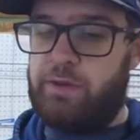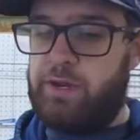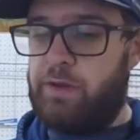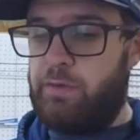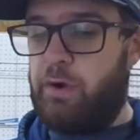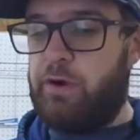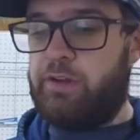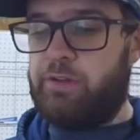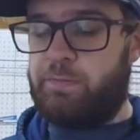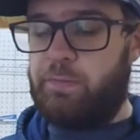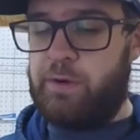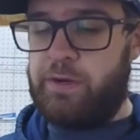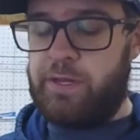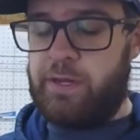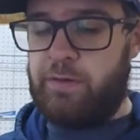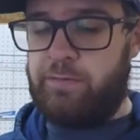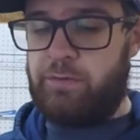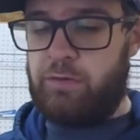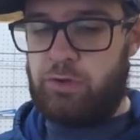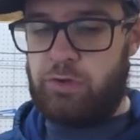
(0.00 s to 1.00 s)
but it works pretty
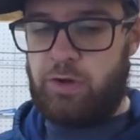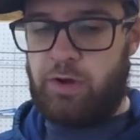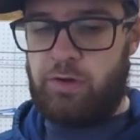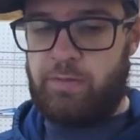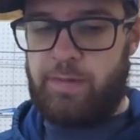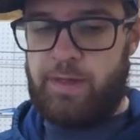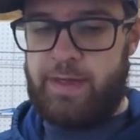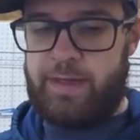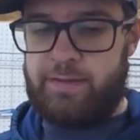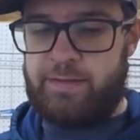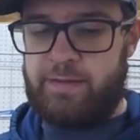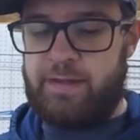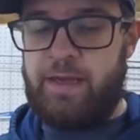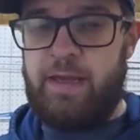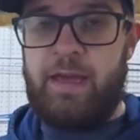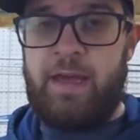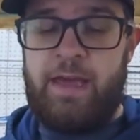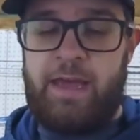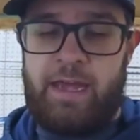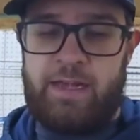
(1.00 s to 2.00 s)
good for jerkbaits.
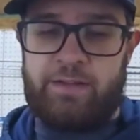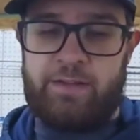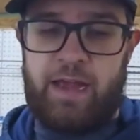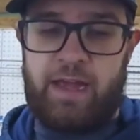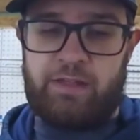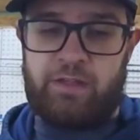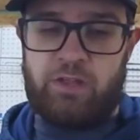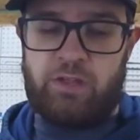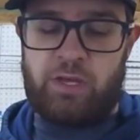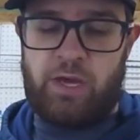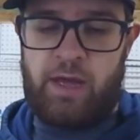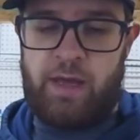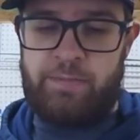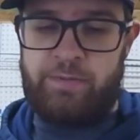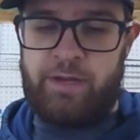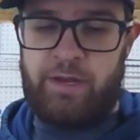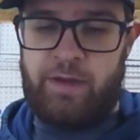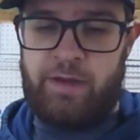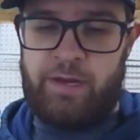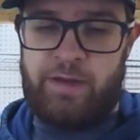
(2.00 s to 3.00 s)
It's got the
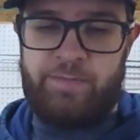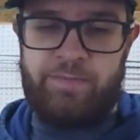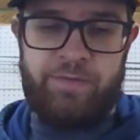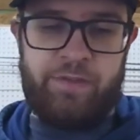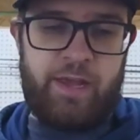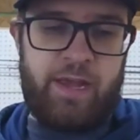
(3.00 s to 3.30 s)
job done.